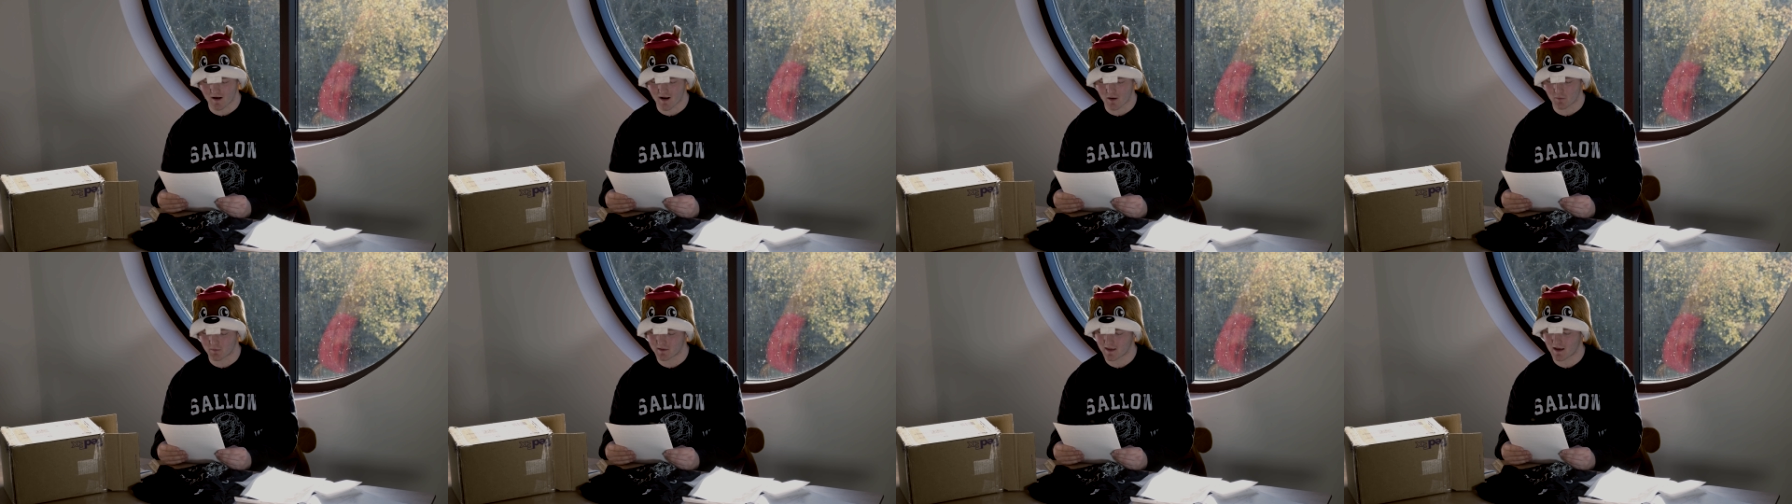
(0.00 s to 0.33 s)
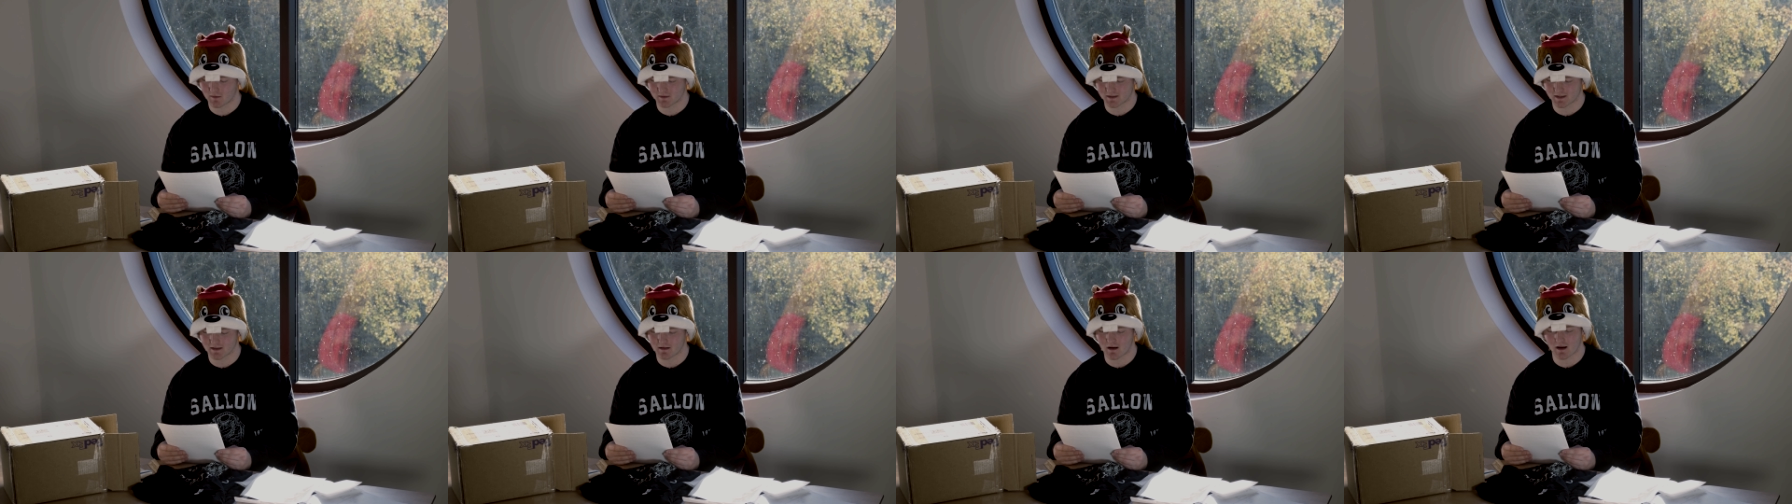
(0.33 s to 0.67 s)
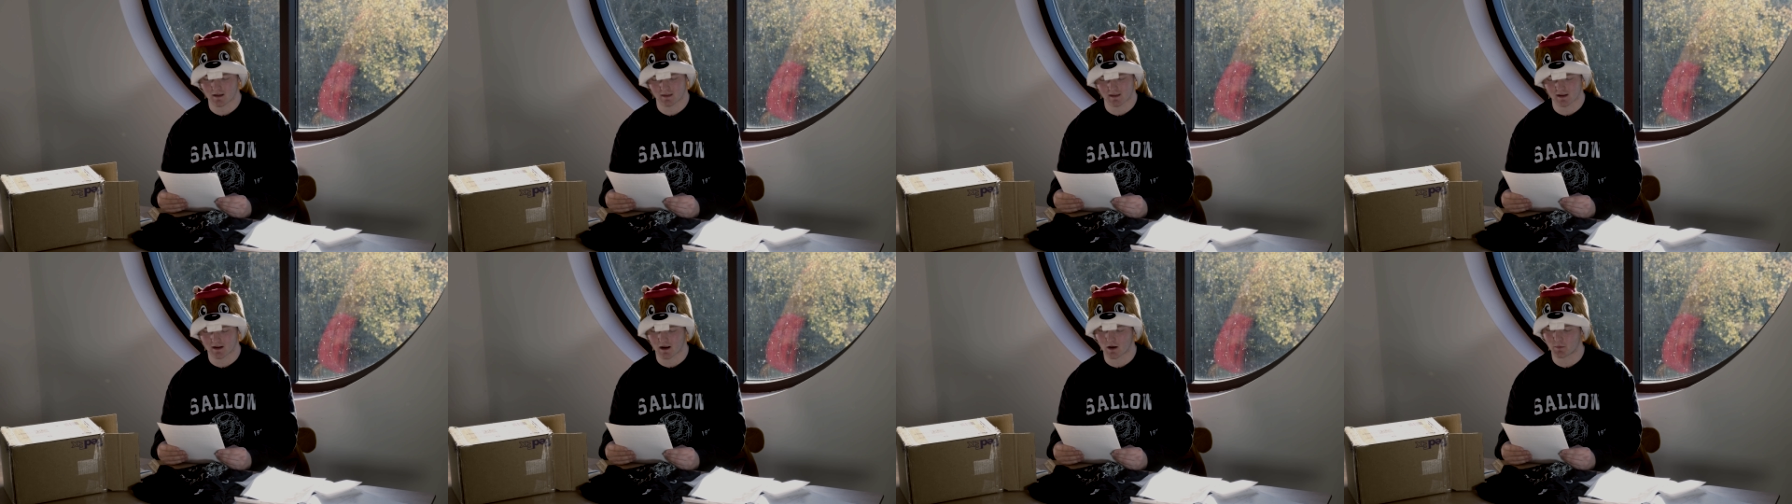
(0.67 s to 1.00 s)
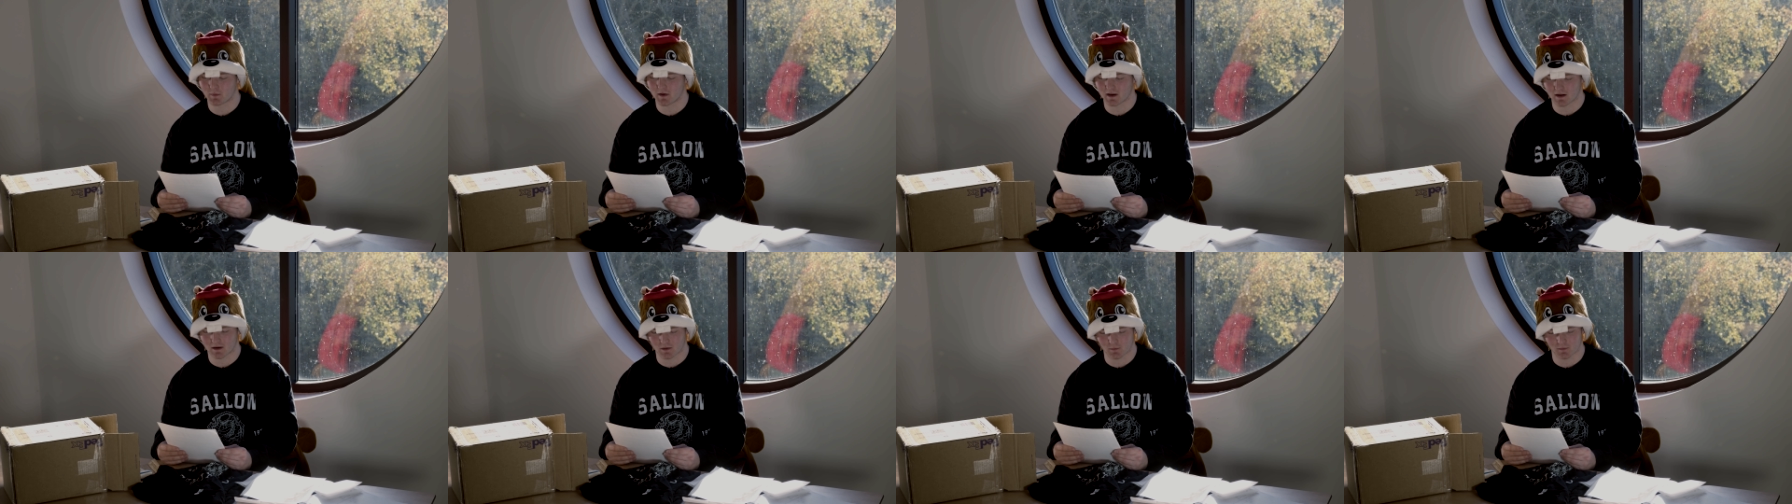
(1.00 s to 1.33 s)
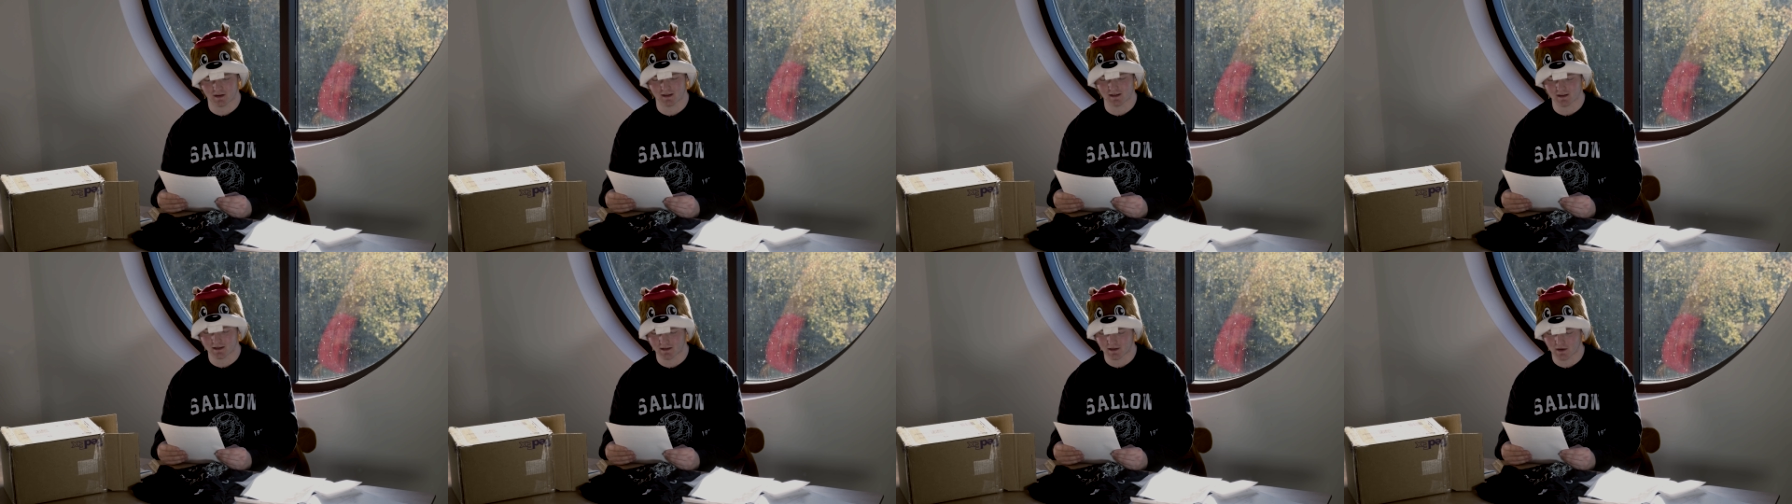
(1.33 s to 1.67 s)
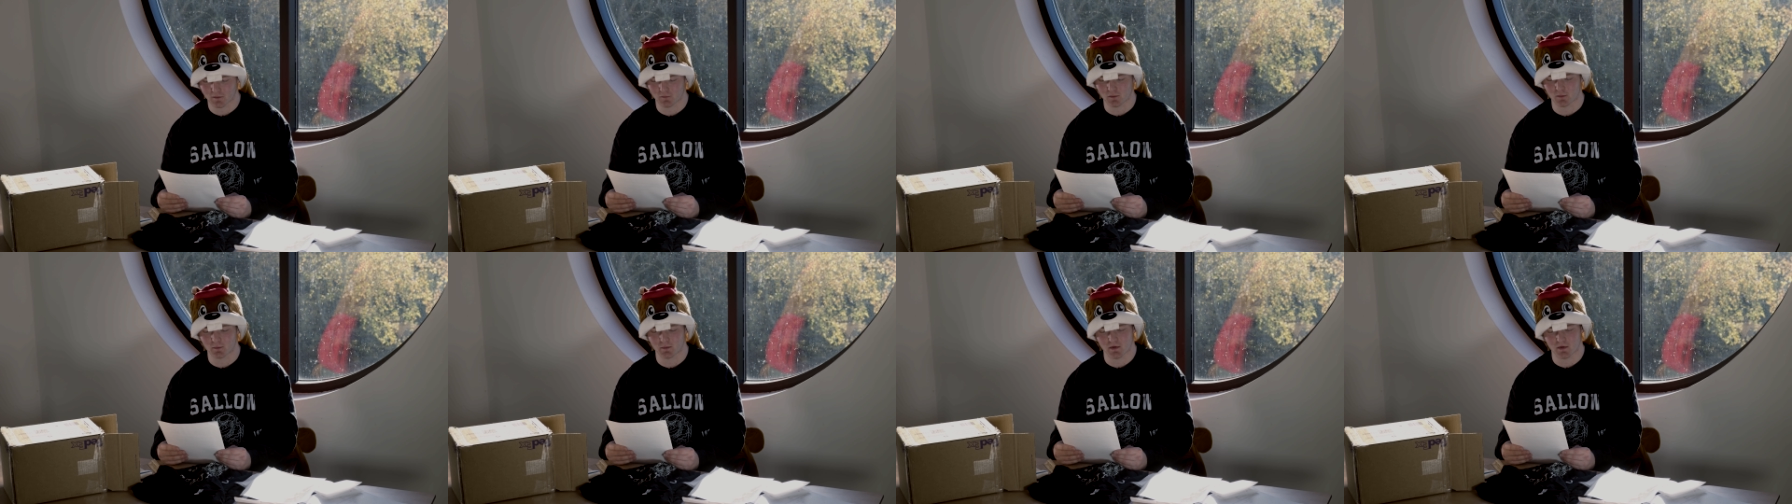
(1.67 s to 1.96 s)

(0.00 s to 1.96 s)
and without it, I think I'd be a completely different